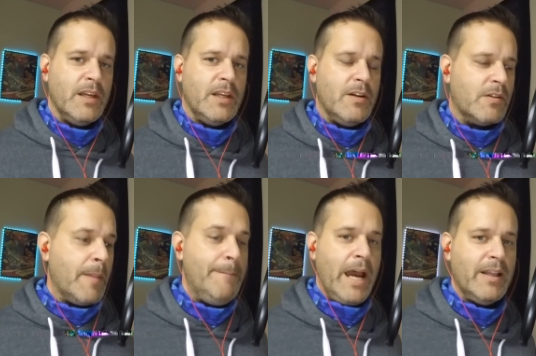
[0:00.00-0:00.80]
you know,
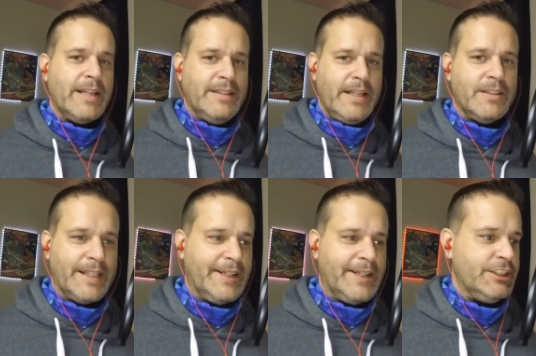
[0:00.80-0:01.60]
compelling deal
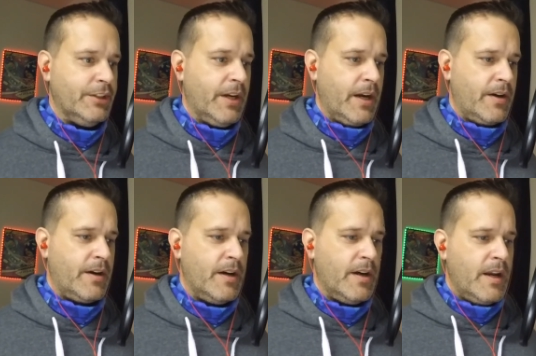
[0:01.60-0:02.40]
to get you here.